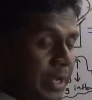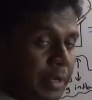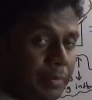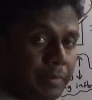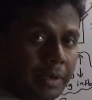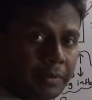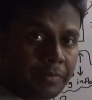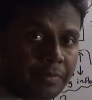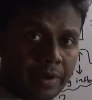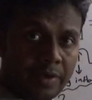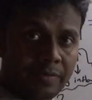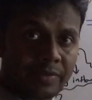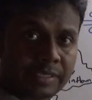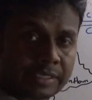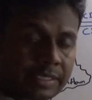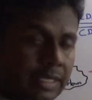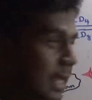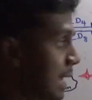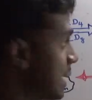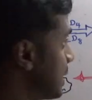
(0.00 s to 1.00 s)
in my
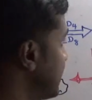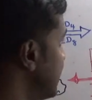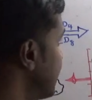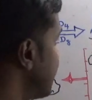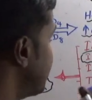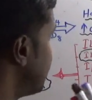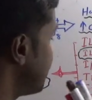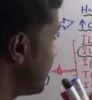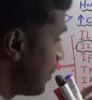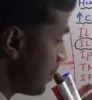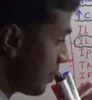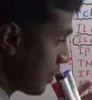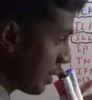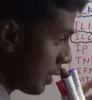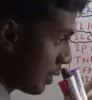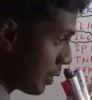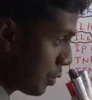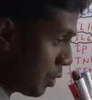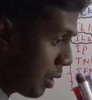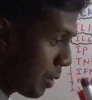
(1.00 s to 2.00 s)
previous lecture,
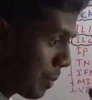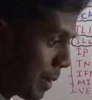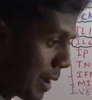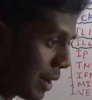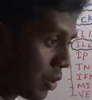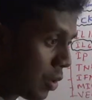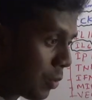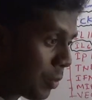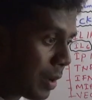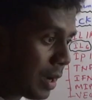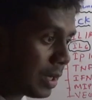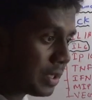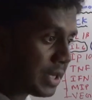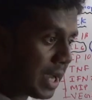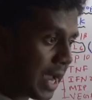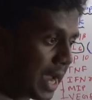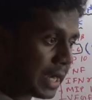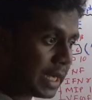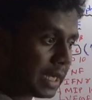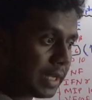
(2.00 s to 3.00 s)
your macrophage
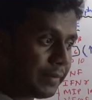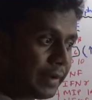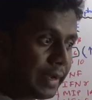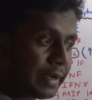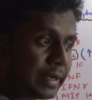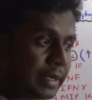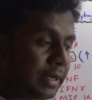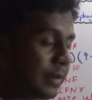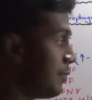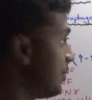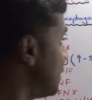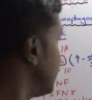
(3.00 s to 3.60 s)
activated